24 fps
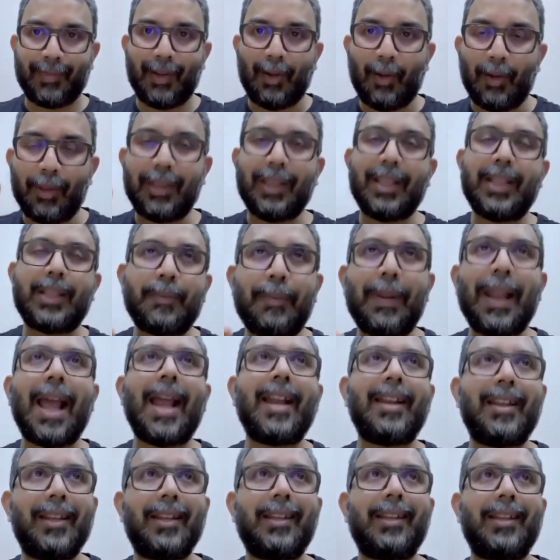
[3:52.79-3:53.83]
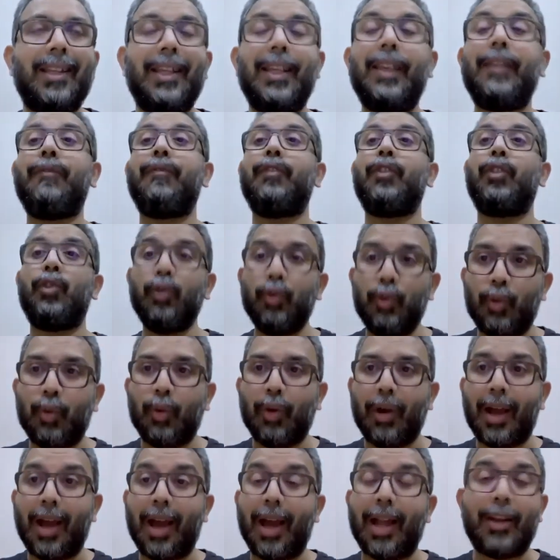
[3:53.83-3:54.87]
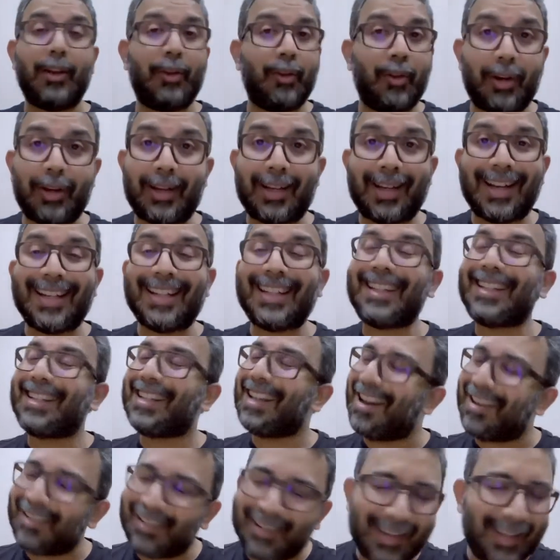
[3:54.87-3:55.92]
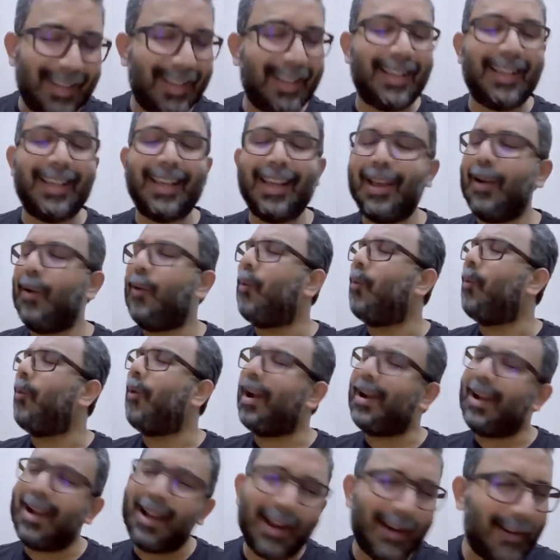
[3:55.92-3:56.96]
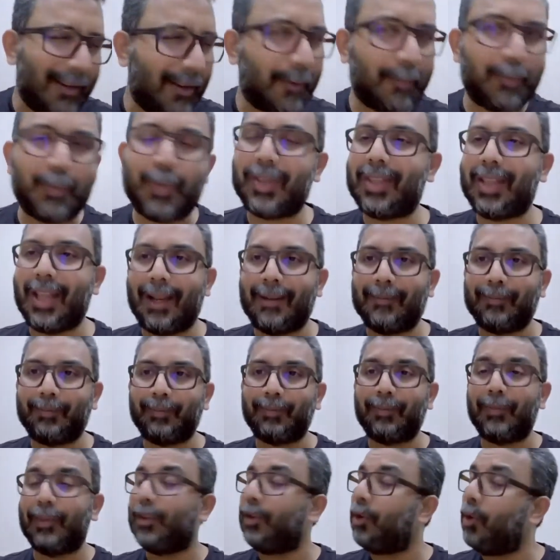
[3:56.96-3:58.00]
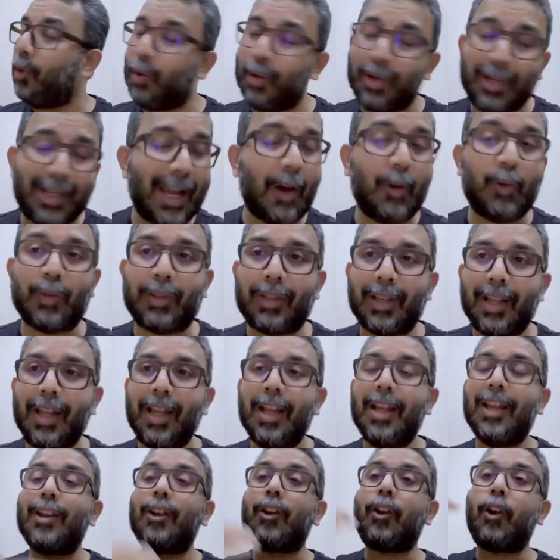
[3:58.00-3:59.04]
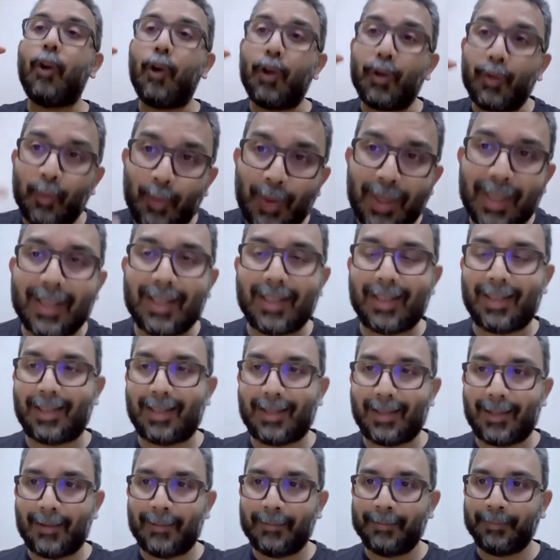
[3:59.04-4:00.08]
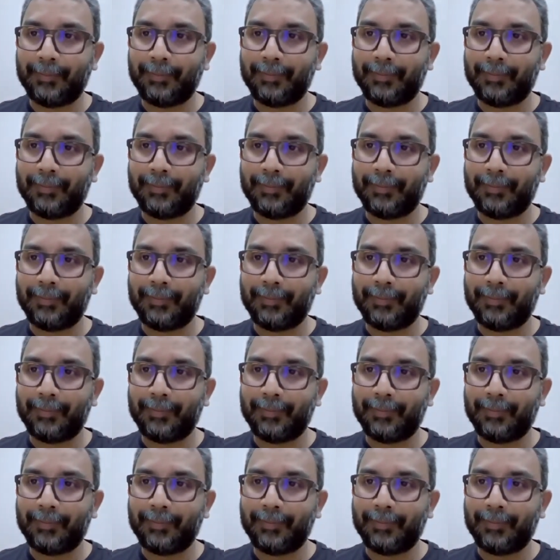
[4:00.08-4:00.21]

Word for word: on this planet if you are not thoroughly 100% no doubt convinced